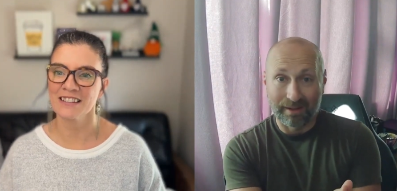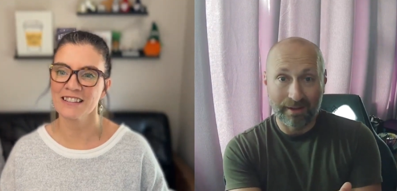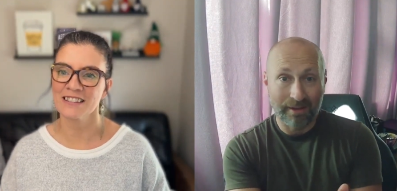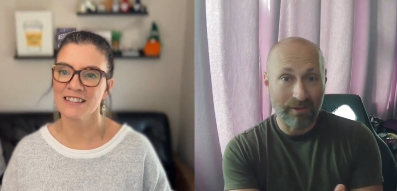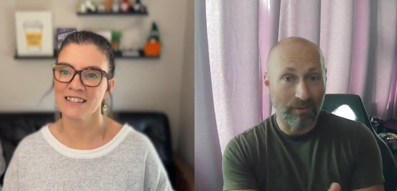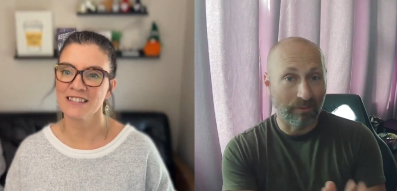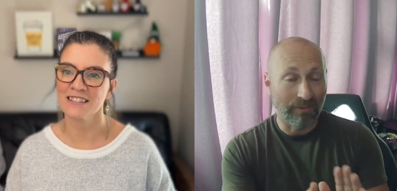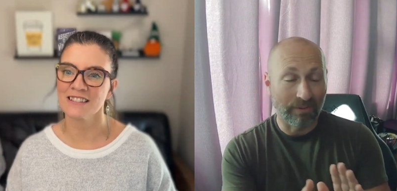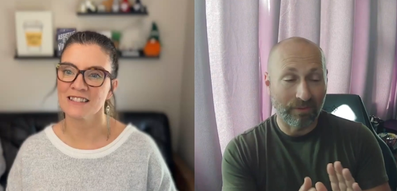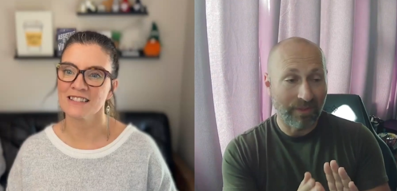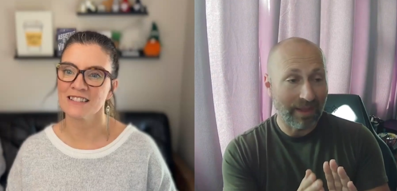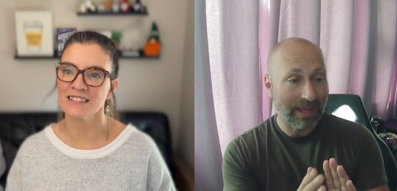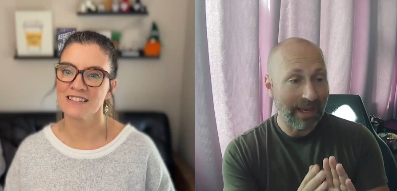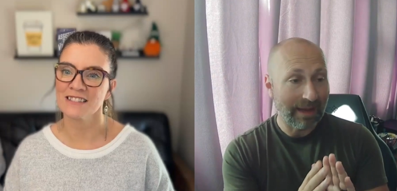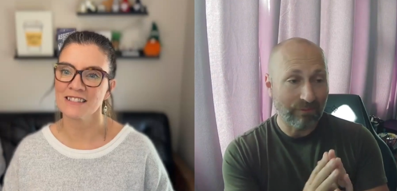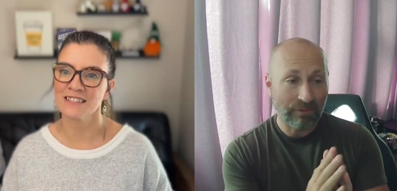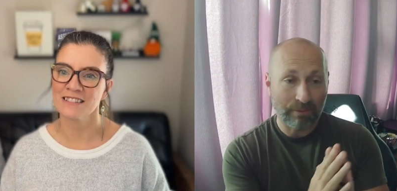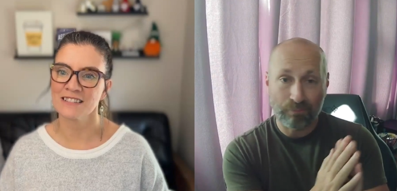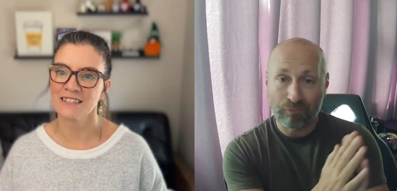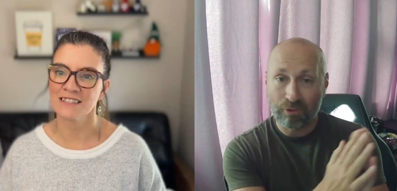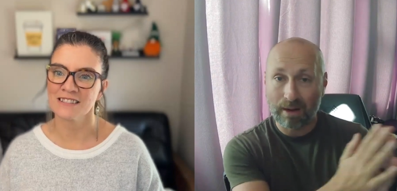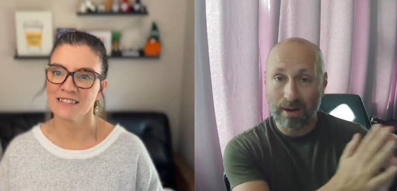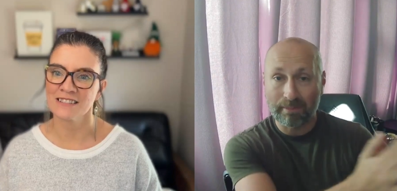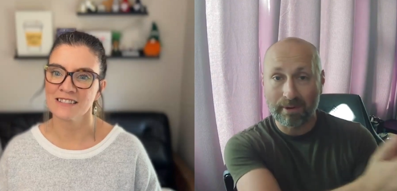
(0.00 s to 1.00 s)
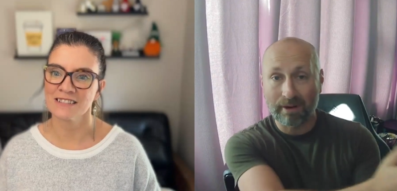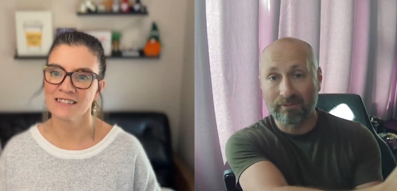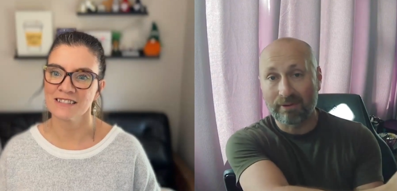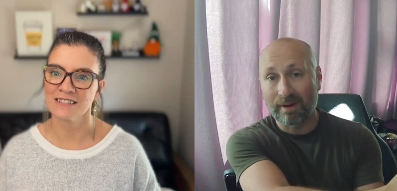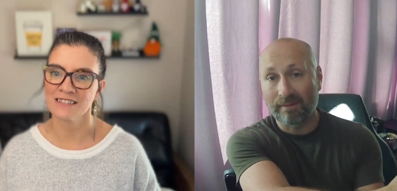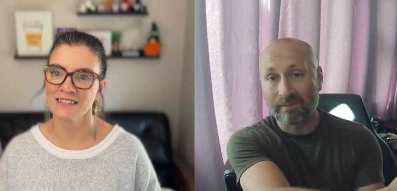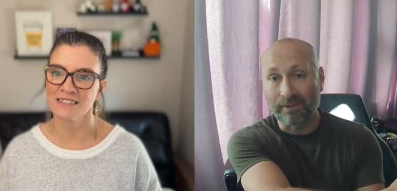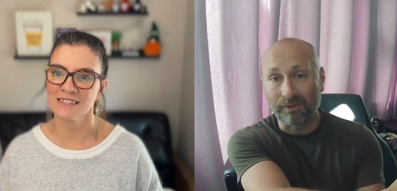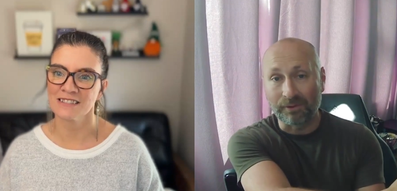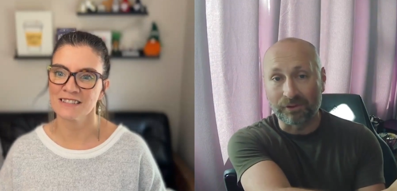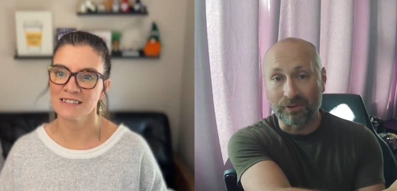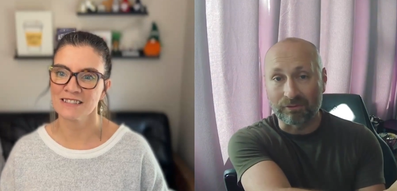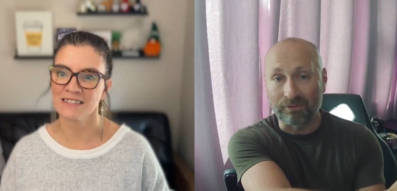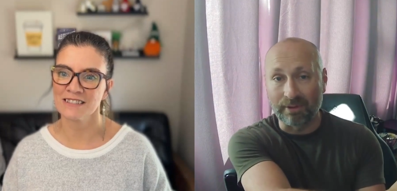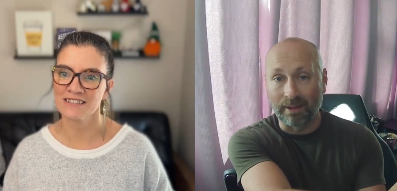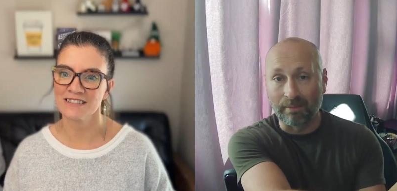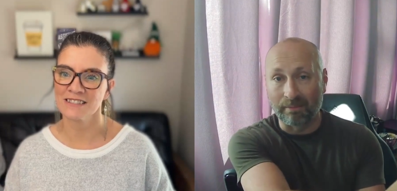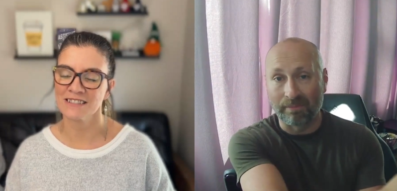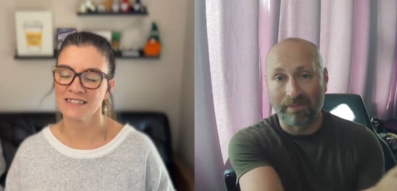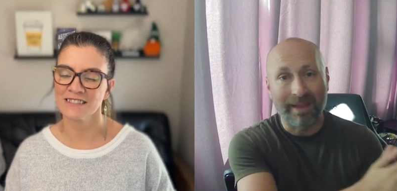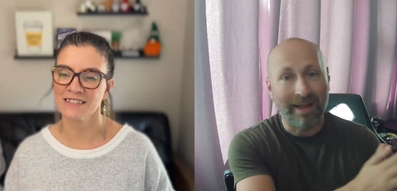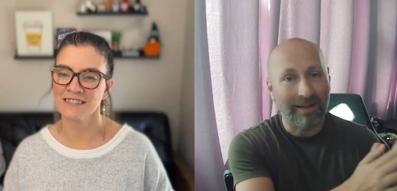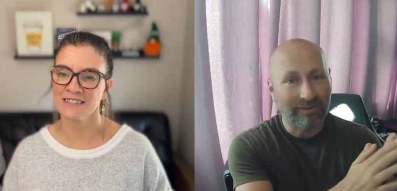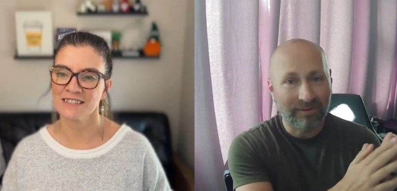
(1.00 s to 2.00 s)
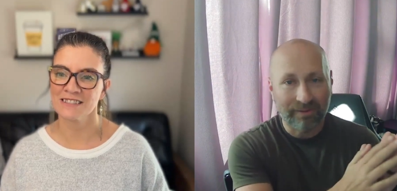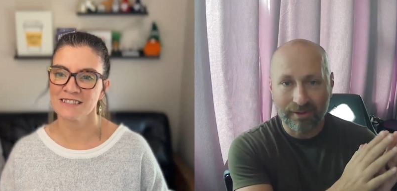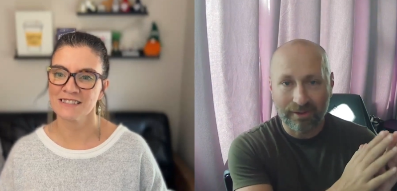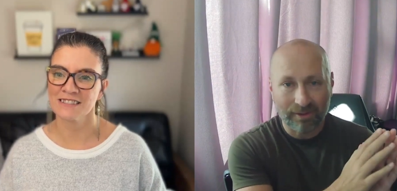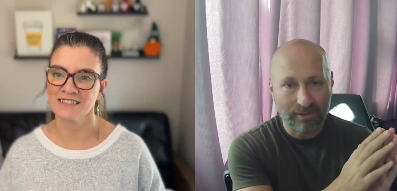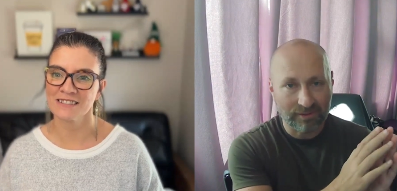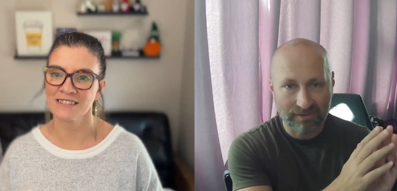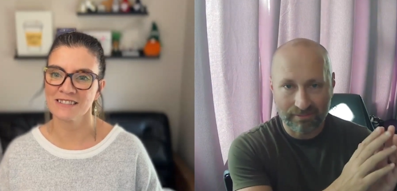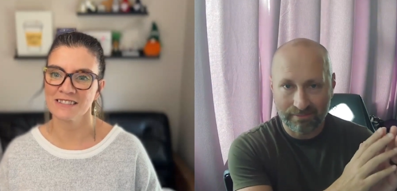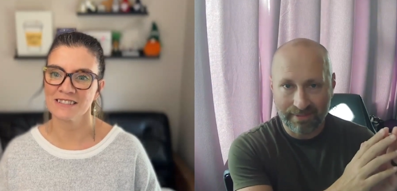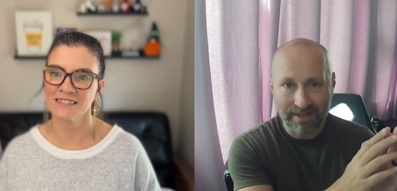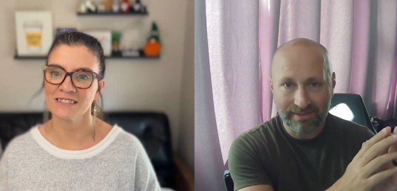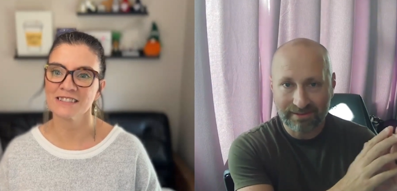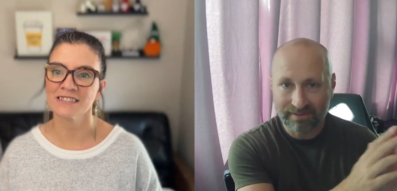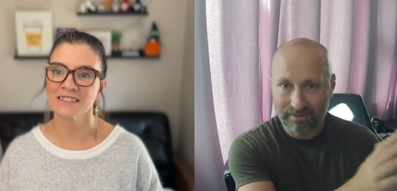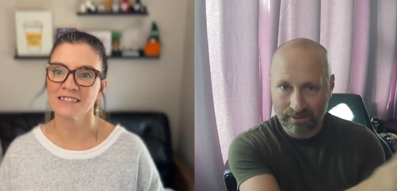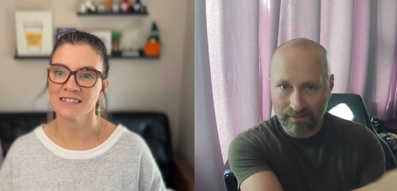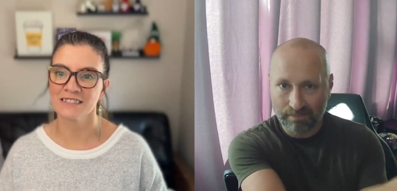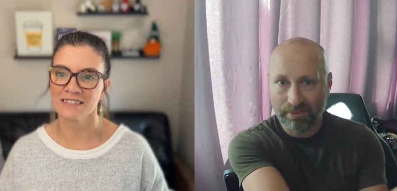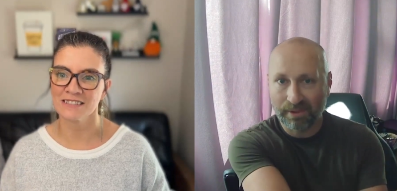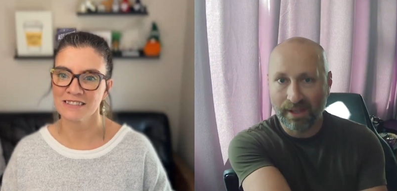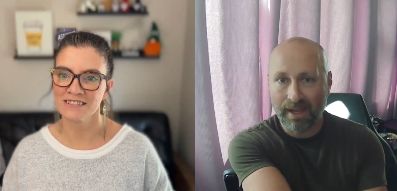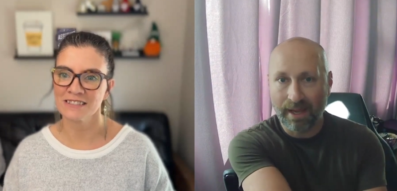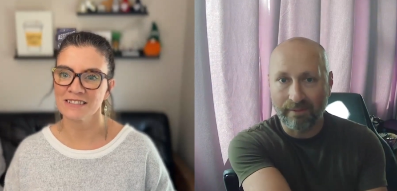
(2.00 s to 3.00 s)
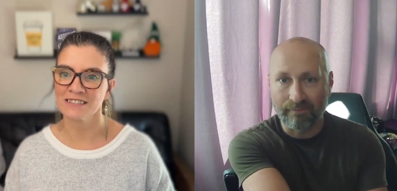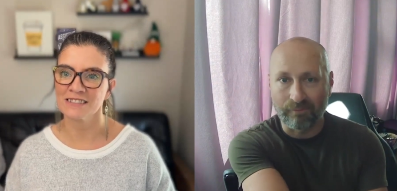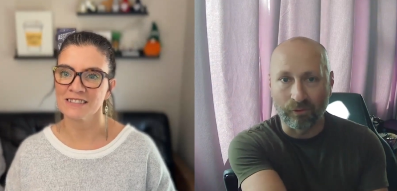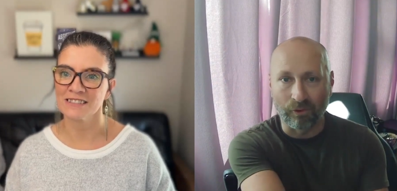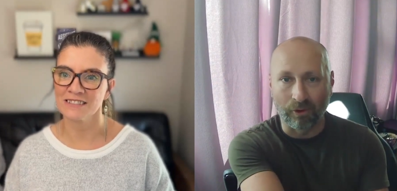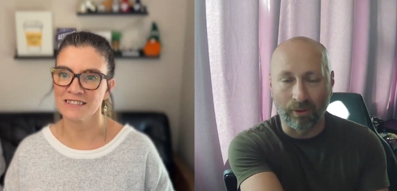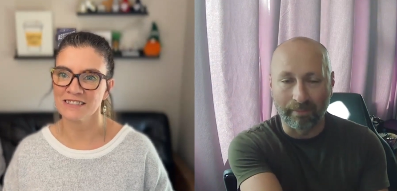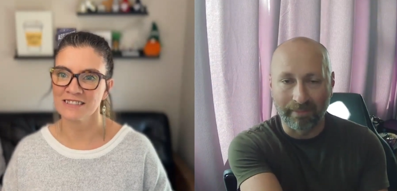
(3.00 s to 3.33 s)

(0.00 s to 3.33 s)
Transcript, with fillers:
Speaker 1: you know, they have their primary revenue stream. That's their that's their platform.